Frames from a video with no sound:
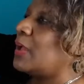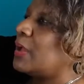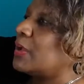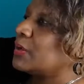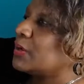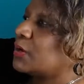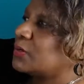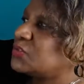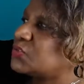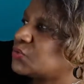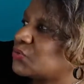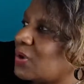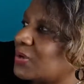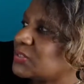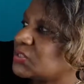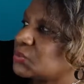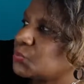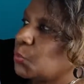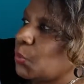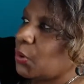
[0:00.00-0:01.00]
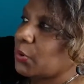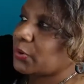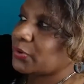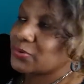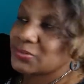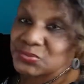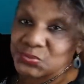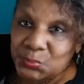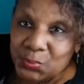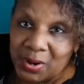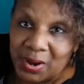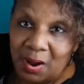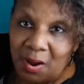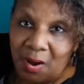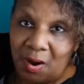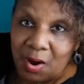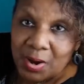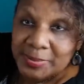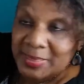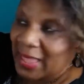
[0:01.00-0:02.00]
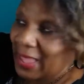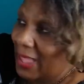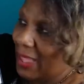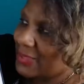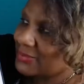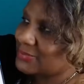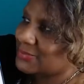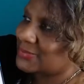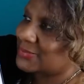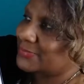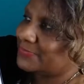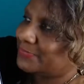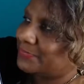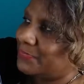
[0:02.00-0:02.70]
Construction workers wear hard hats